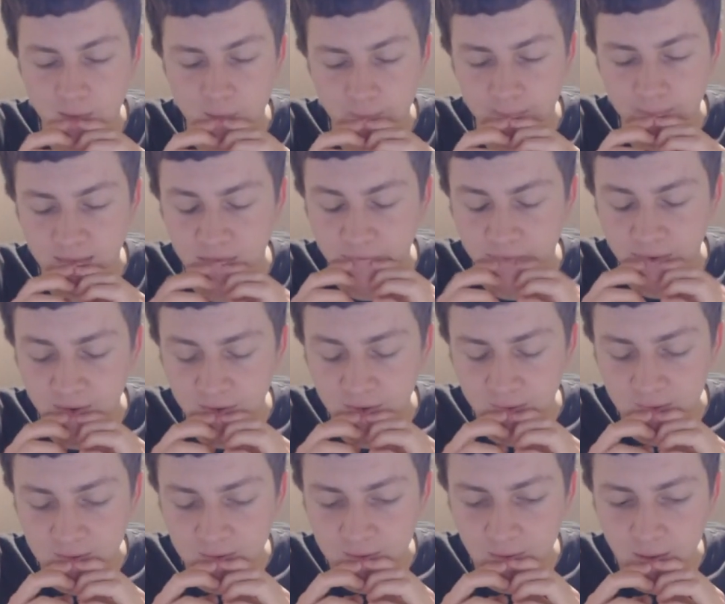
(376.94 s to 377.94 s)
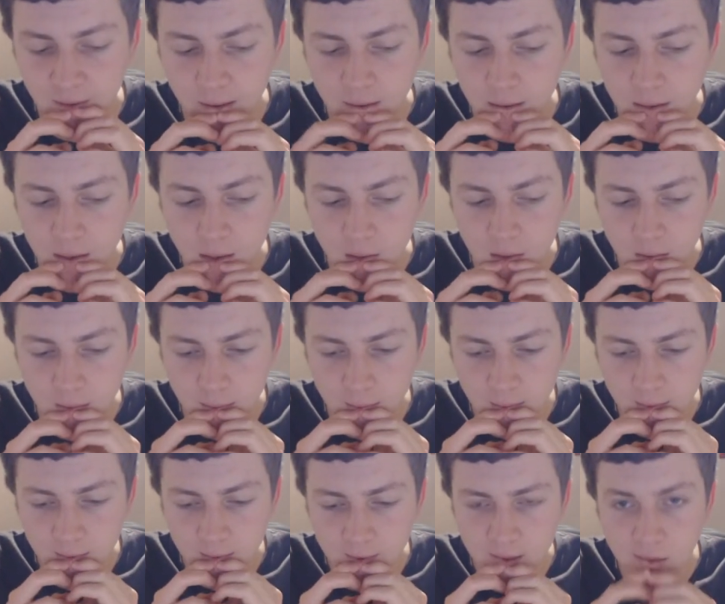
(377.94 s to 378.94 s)
random D V Ds,
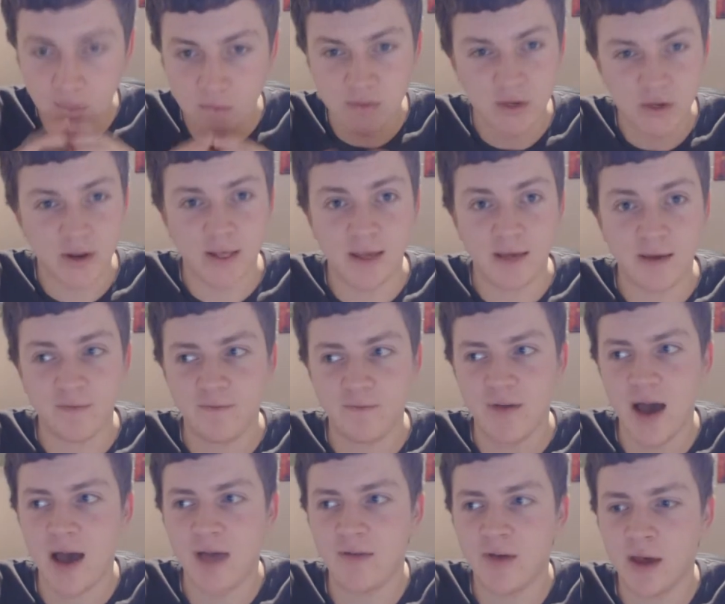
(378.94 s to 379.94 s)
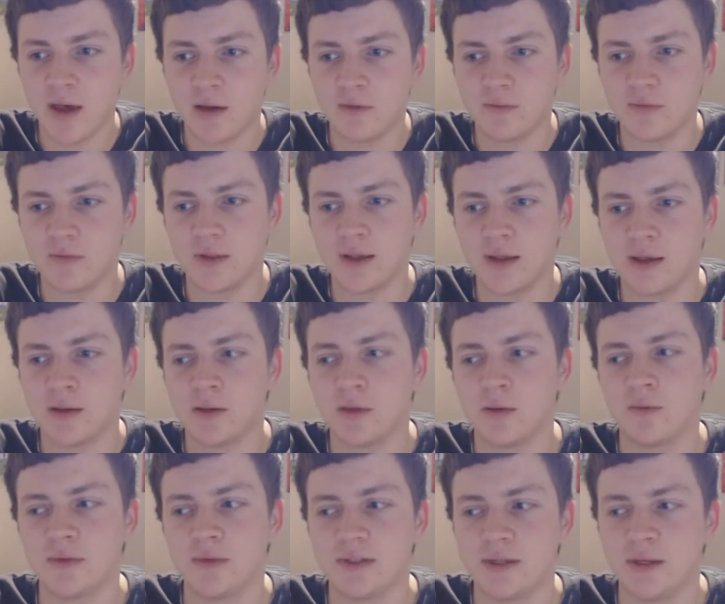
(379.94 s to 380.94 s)
Uh, it was only like a fiver, like
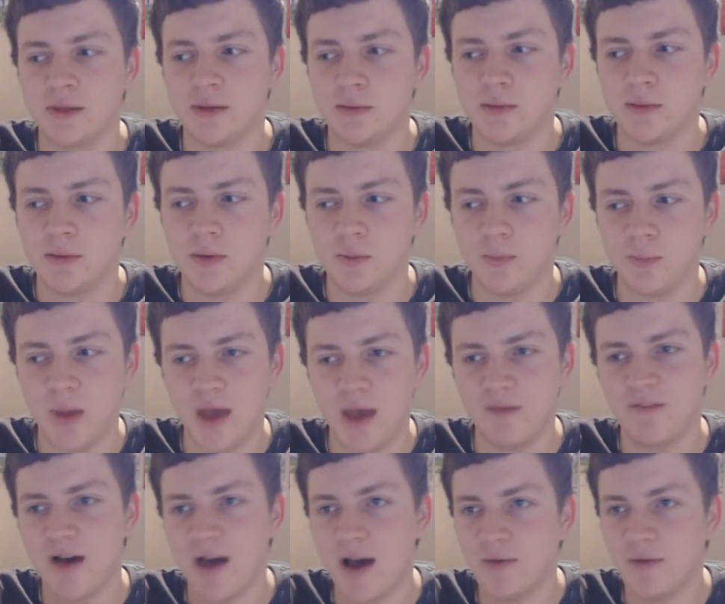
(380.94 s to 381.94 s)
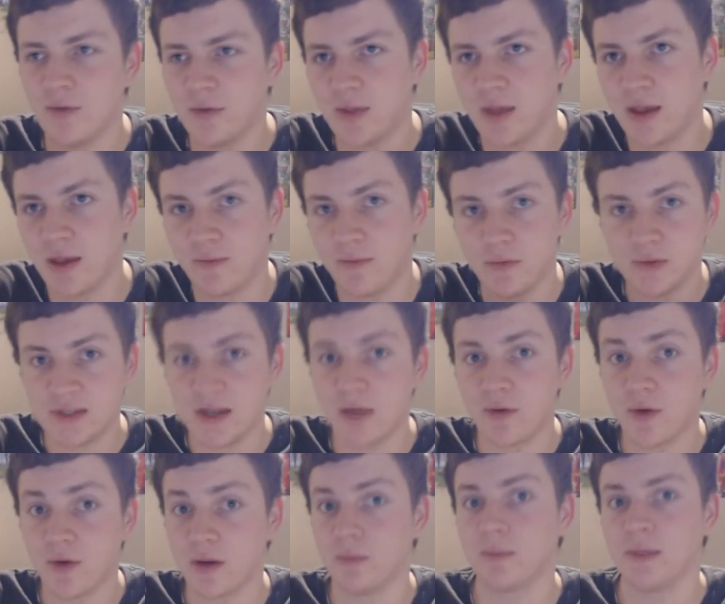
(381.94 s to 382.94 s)
obviously you pay a fiver and they give you
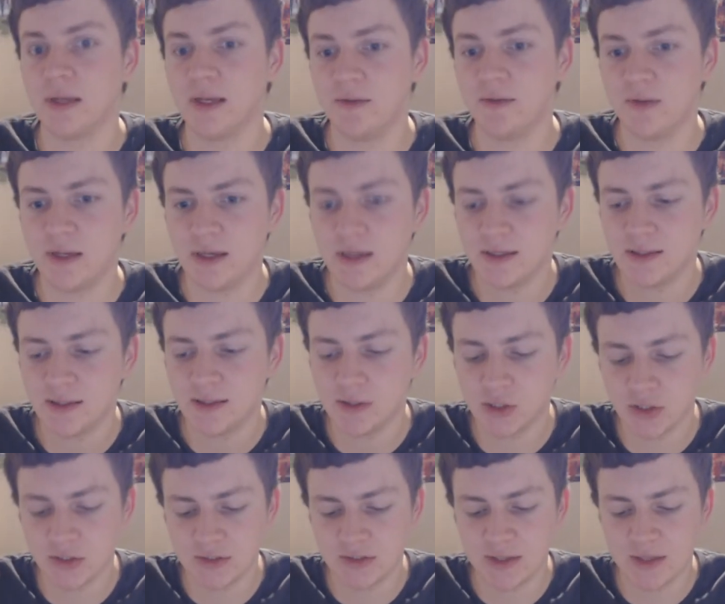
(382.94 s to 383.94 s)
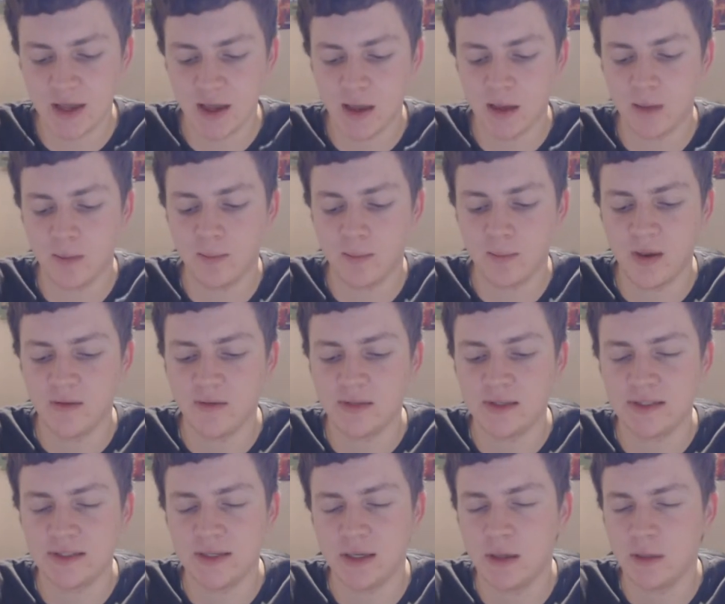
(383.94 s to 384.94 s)
ten random D V Ds in just uh, P
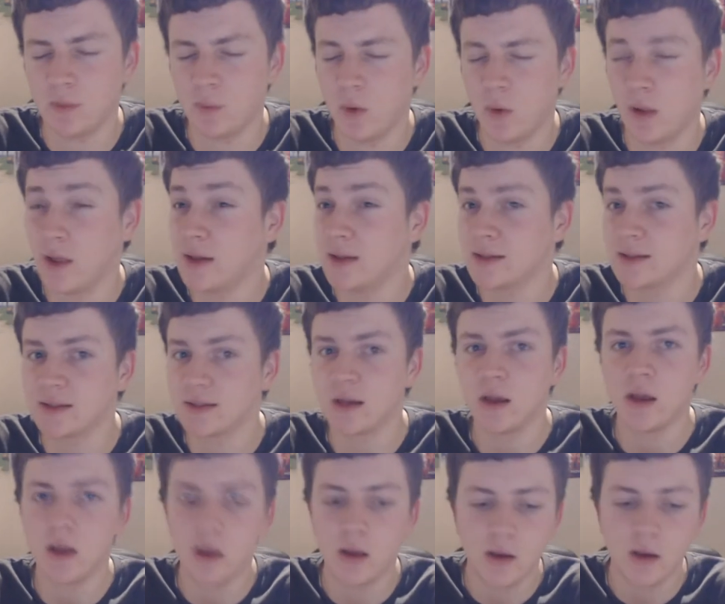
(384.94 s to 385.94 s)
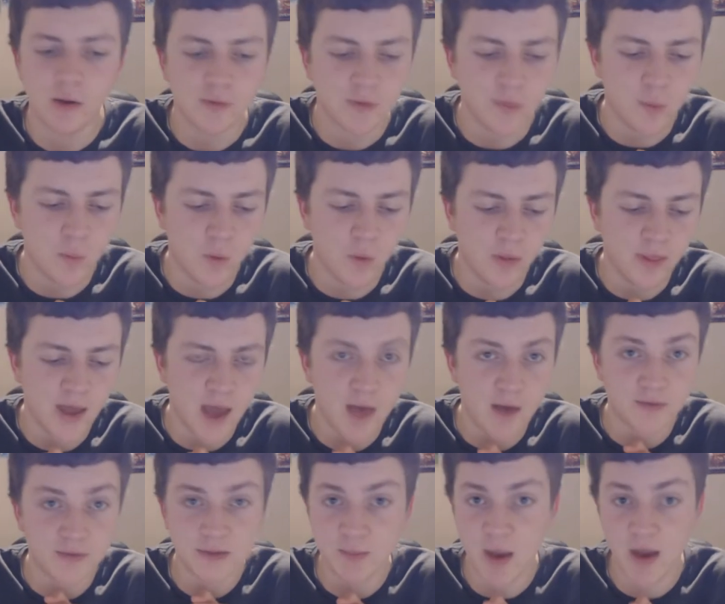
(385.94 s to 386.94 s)
V C wallets from what they
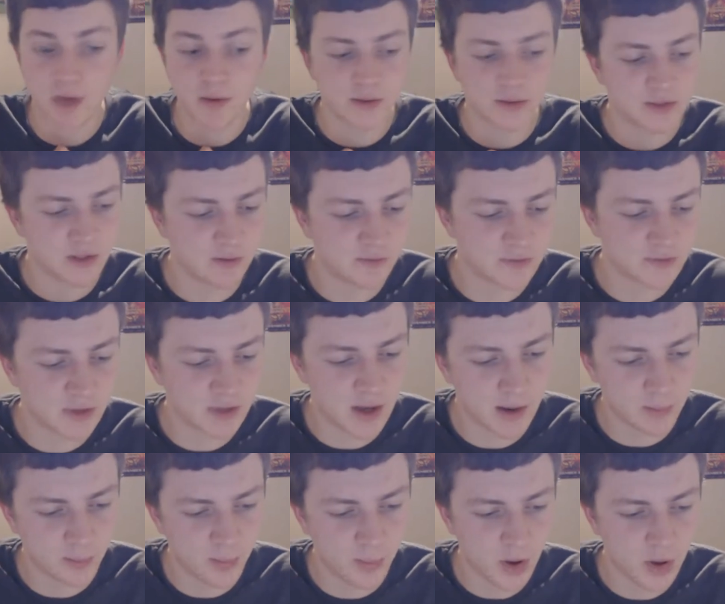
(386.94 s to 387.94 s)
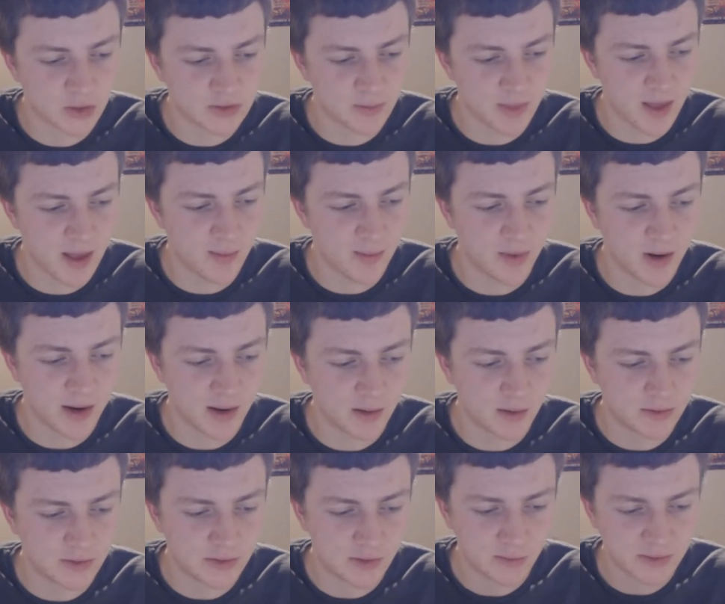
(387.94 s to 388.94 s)
have spare and stuff, so I bought some of them. And
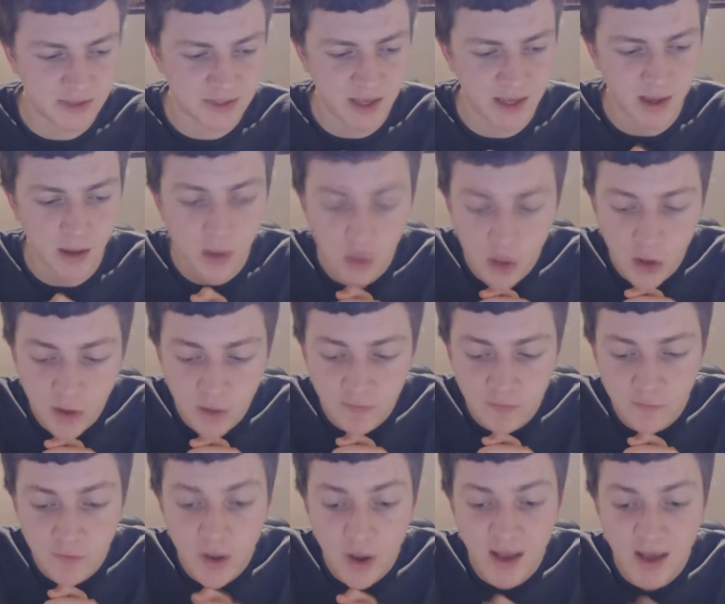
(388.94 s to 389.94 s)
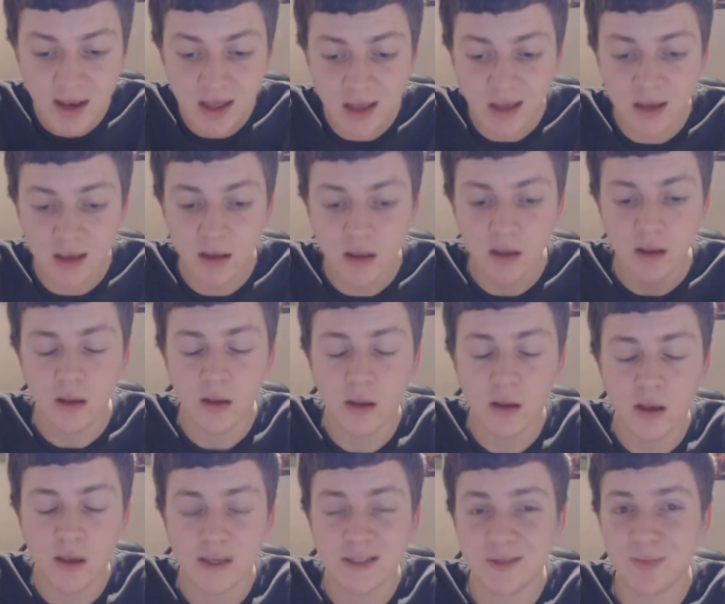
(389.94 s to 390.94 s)
I also was like, oh, if you've got any
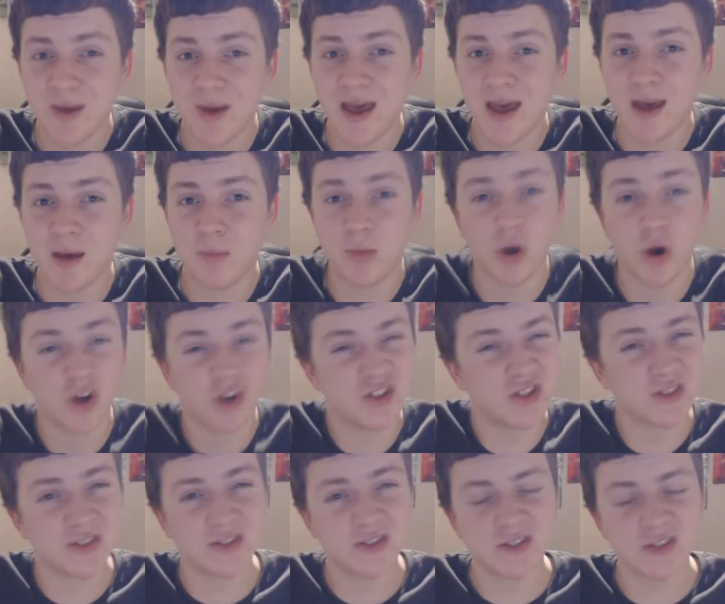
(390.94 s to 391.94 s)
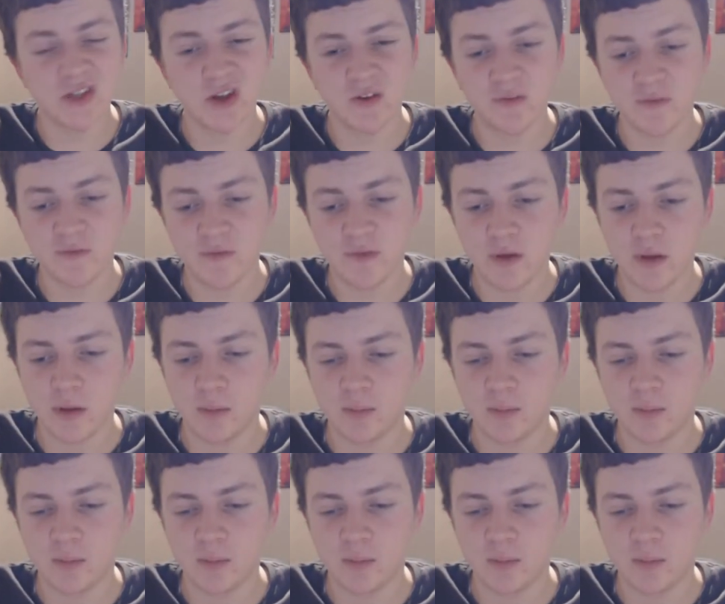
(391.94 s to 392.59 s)
spare posters and stuff,